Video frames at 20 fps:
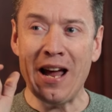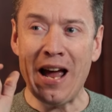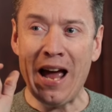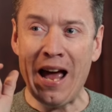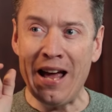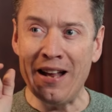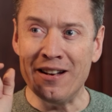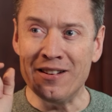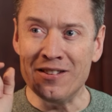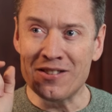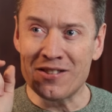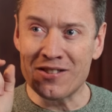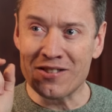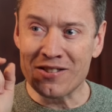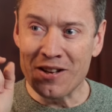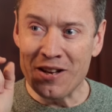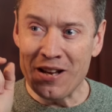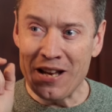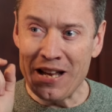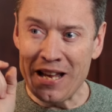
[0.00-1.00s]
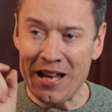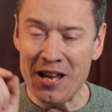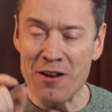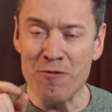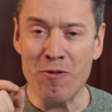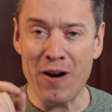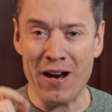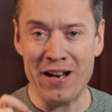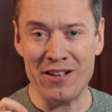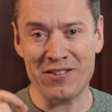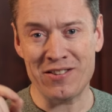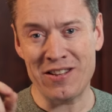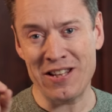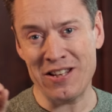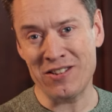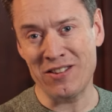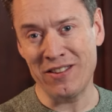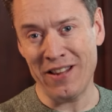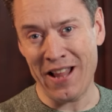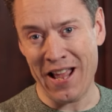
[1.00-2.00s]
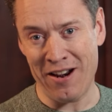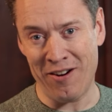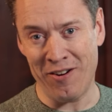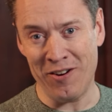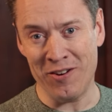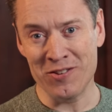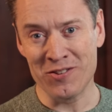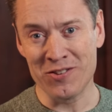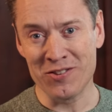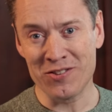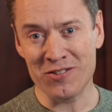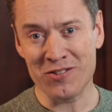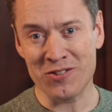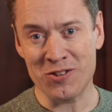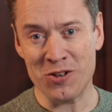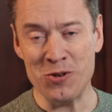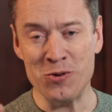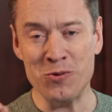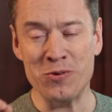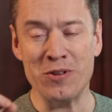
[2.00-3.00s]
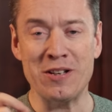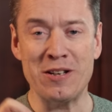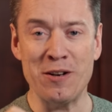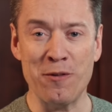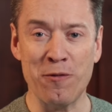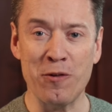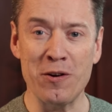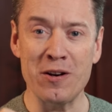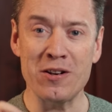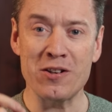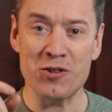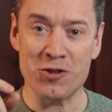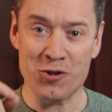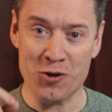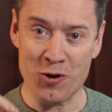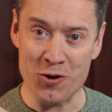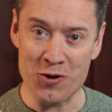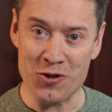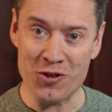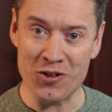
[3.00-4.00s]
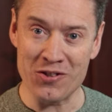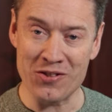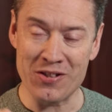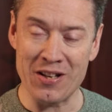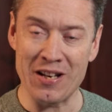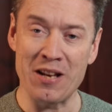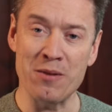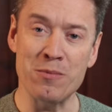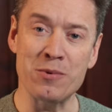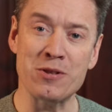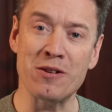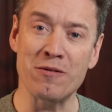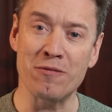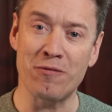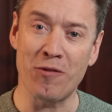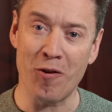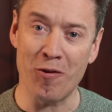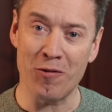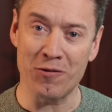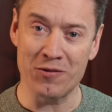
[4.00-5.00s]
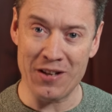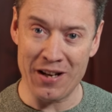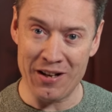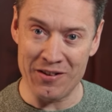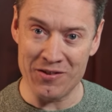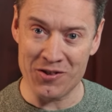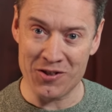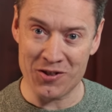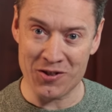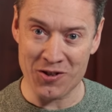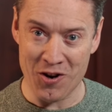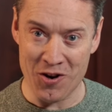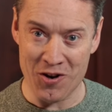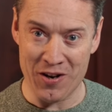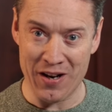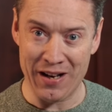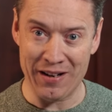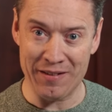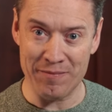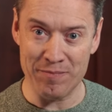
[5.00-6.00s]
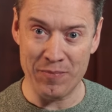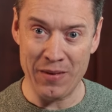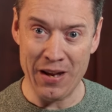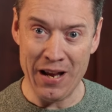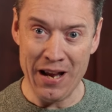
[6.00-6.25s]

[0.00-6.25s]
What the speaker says: And he writes these letters to the different churches that he was involved in starting.